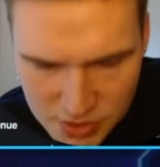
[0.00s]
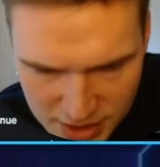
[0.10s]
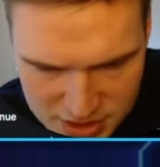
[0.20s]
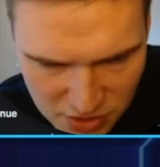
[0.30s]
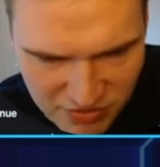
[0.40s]

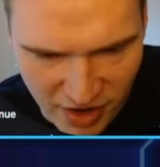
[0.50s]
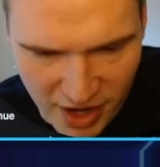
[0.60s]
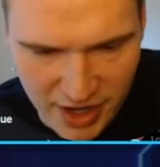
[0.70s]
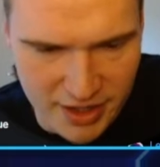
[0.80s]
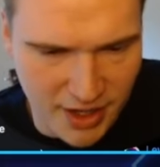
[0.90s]
that's all
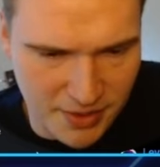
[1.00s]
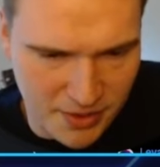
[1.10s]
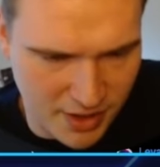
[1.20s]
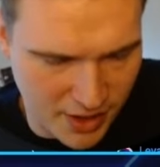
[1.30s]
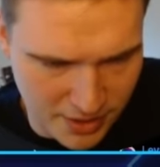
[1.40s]
fine. And
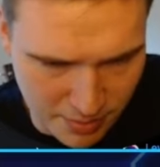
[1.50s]
the